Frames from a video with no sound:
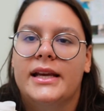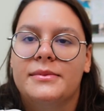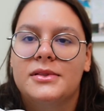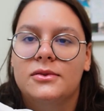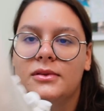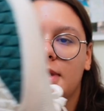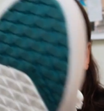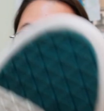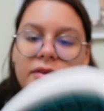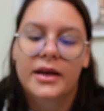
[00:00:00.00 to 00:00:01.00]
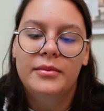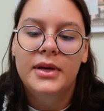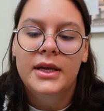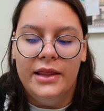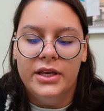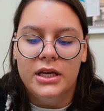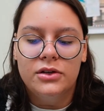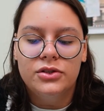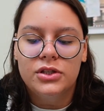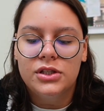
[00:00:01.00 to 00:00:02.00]
I absolutely love them, and they
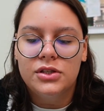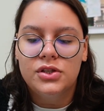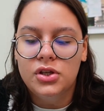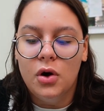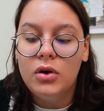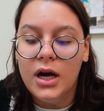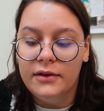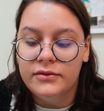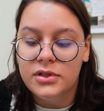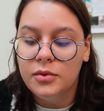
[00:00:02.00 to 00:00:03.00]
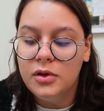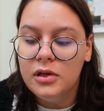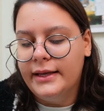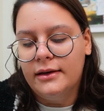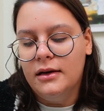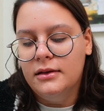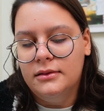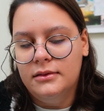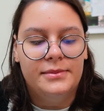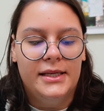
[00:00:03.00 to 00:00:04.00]
are just so comfortable. I
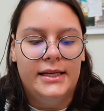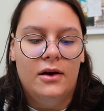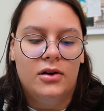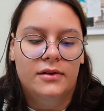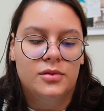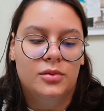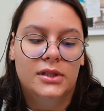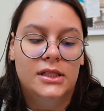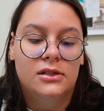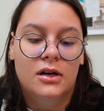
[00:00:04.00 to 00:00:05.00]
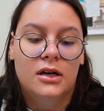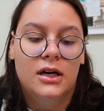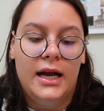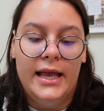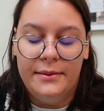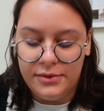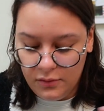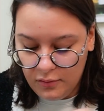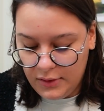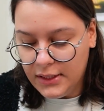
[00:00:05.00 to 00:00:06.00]
cannot explain how comfortable these are. I
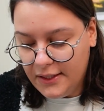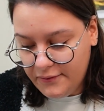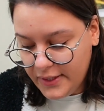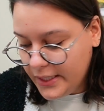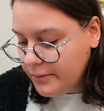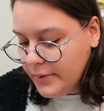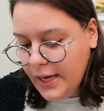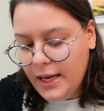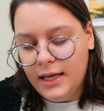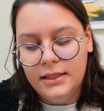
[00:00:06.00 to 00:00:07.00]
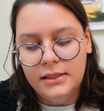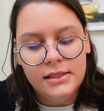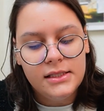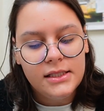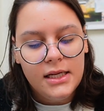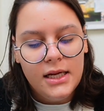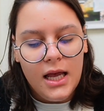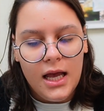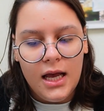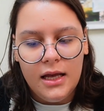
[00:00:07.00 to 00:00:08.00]
absolutely love them, and
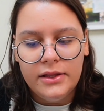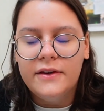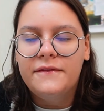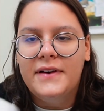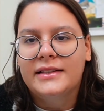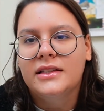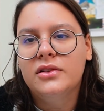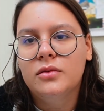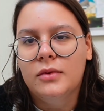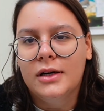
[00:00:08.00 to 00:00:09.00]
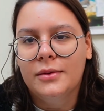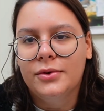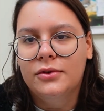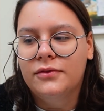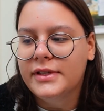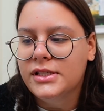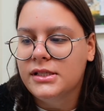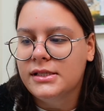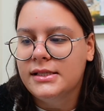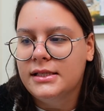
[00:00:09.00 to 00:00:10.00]
the fact that they're waterproof is
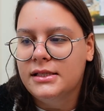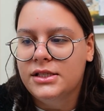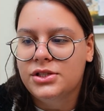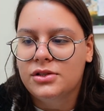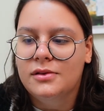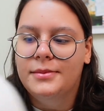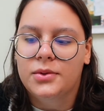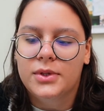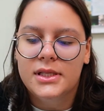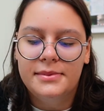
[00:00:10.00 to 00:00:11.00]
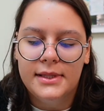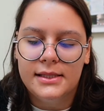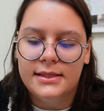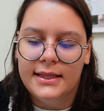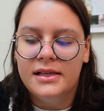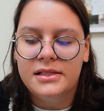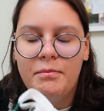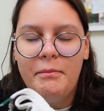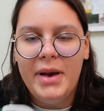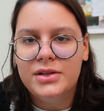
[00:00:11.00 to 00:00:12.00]
just an additional bonus because
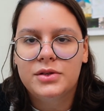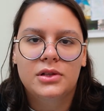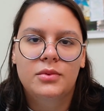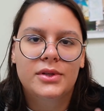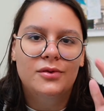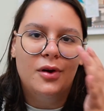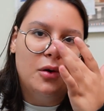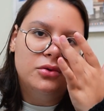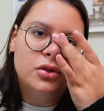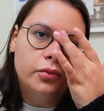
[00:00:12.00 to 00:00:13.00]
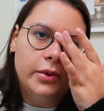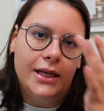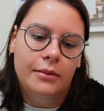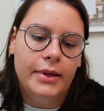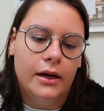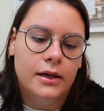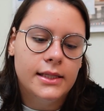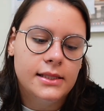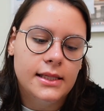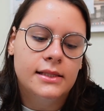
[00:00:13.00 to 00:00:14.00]
especially when you go to rainy
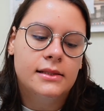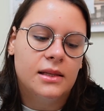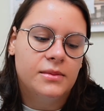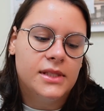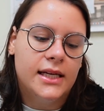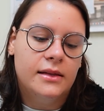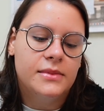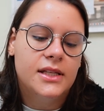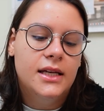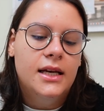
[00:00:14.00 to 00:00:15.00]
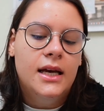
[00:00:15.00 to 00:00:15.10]
Paris, it's sometimes